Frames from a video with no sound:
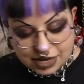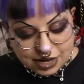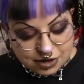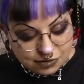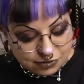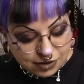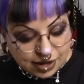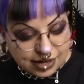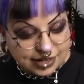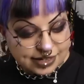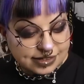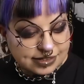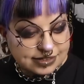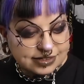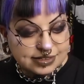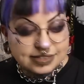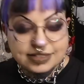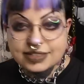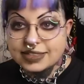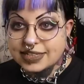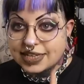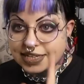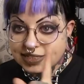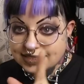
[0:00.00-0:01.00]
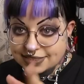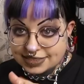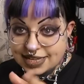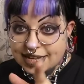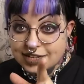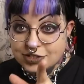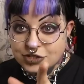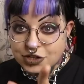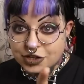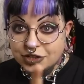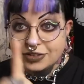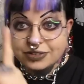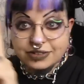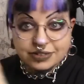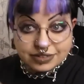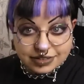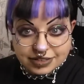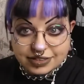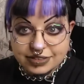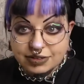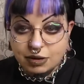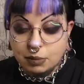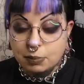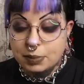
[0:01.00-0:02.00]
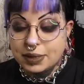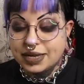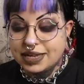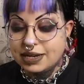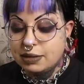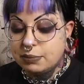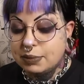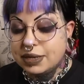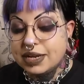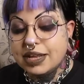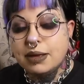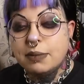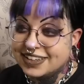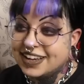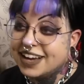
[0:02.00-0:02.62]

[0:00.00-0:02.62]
Right, stay tuned because it'll be in a minute.